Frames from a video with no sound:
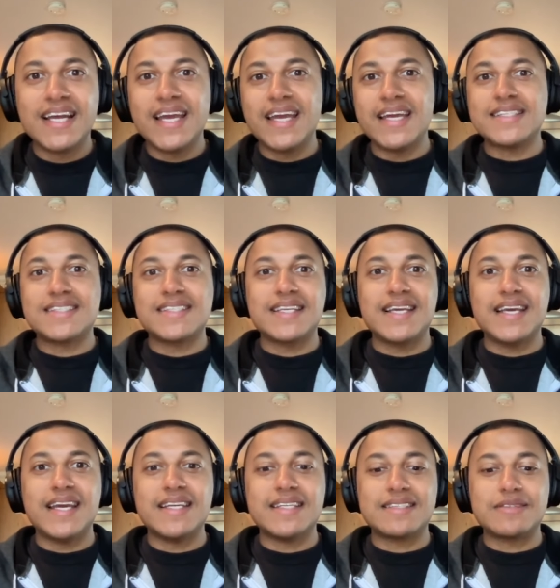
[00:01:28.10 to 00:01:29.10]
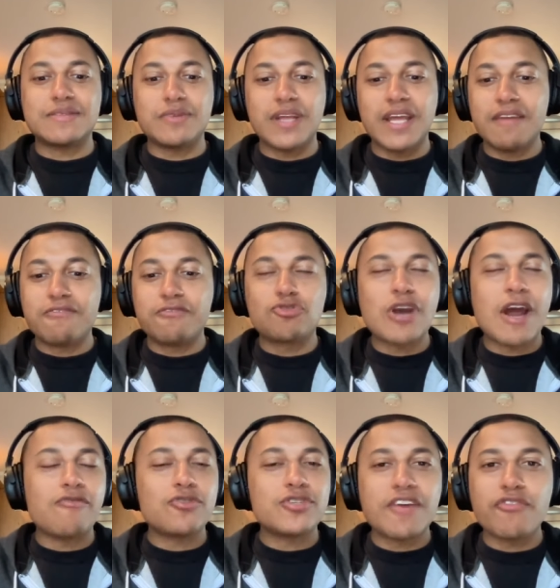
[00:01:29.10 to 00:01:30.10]
it's, it's, it
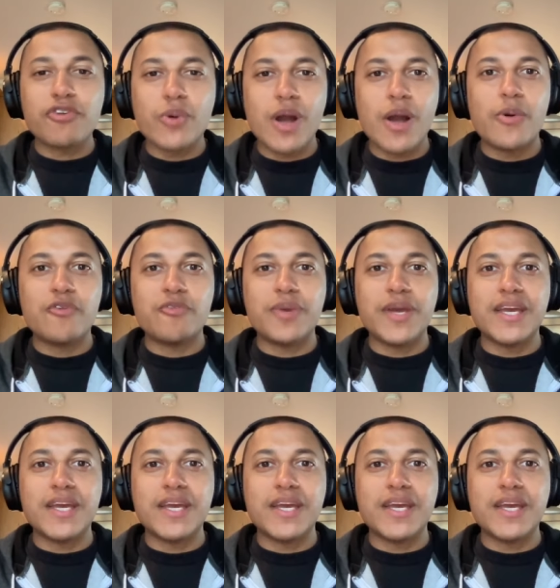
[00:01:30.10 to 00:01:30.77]
travels everywhere with me.